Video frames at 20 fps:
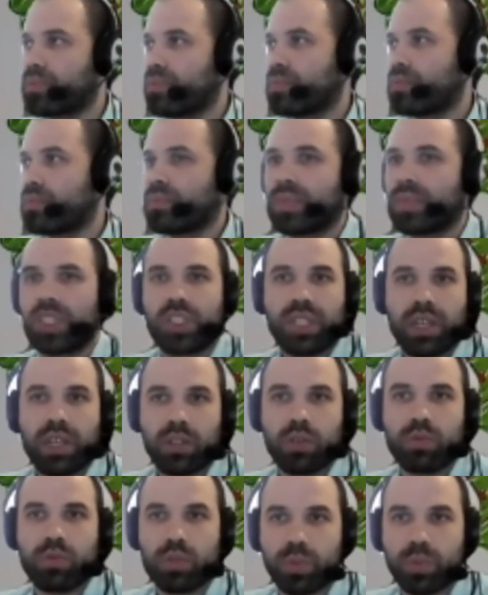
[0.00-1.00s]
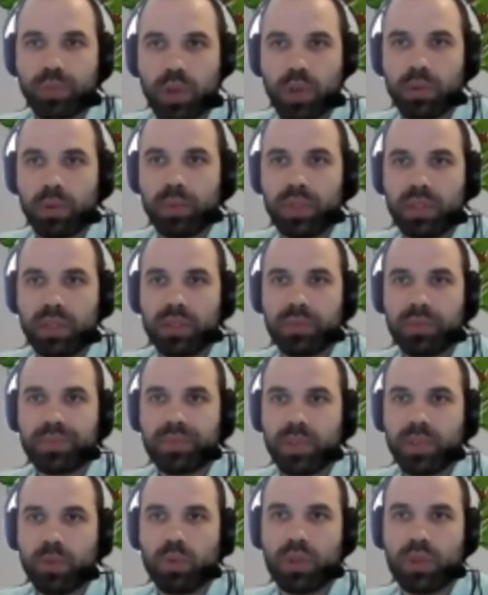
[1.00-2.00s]
The shellcode would probably,
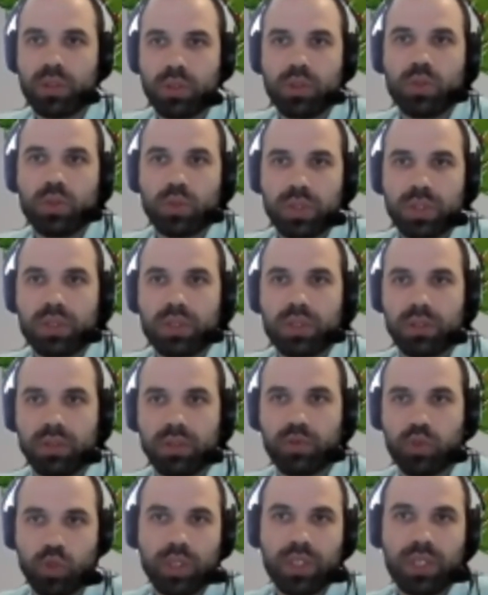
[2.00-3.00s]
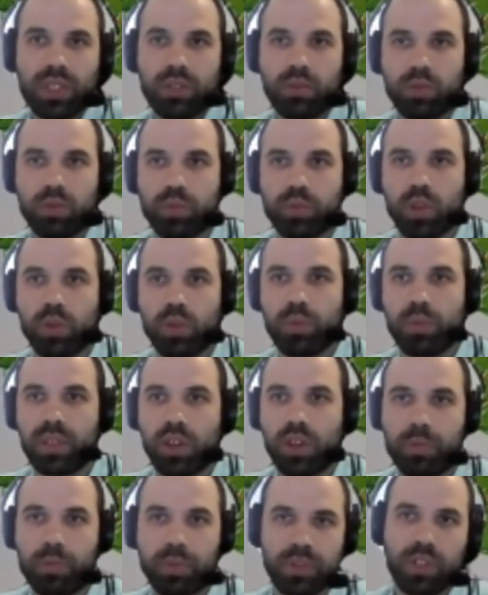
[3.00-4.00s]
if you want to use it for real, would probably
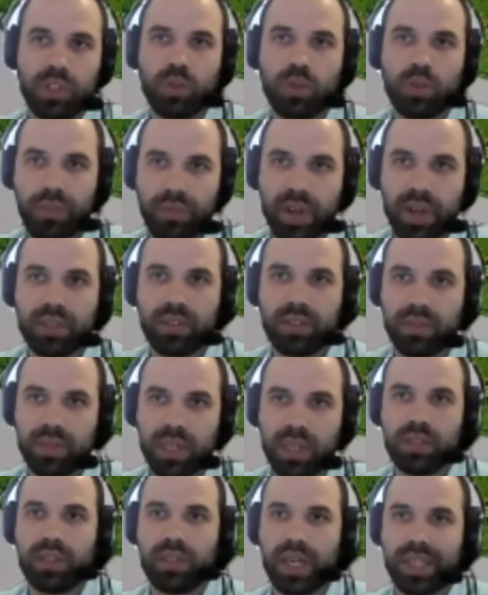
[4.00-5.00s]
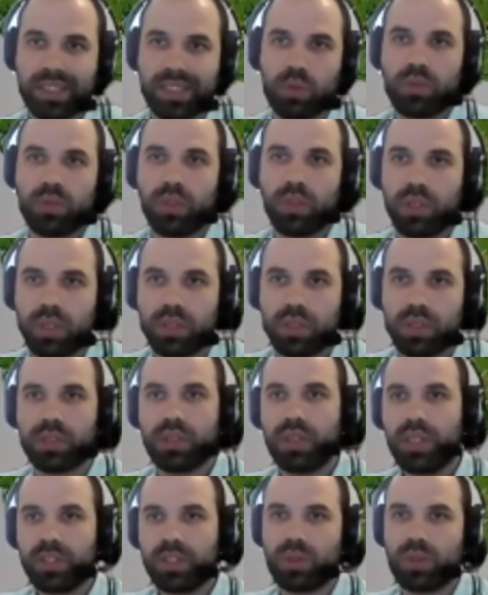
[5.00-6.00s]
open a new thread and then execute in it
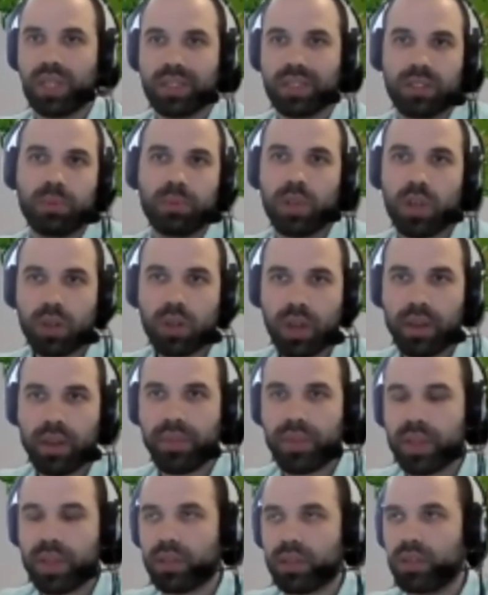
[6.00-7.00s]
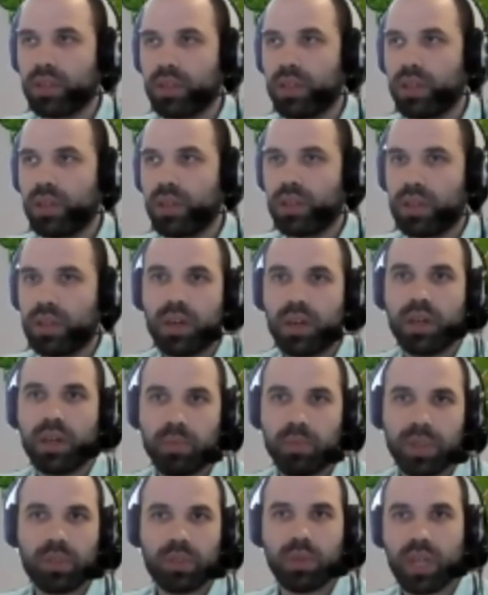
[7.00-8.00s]
so it doesn't block anything.
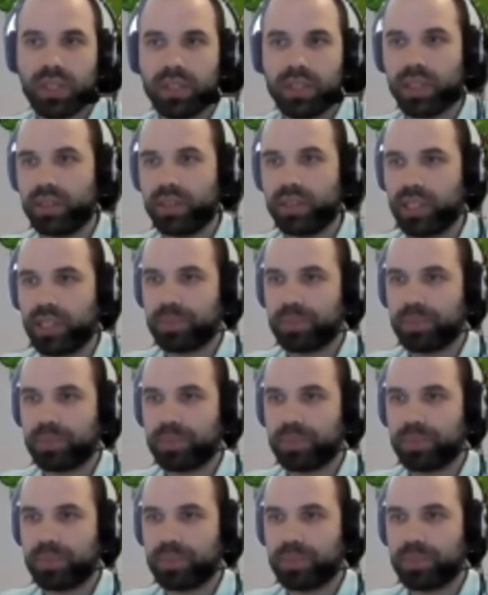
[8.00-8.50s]
but you get the idea.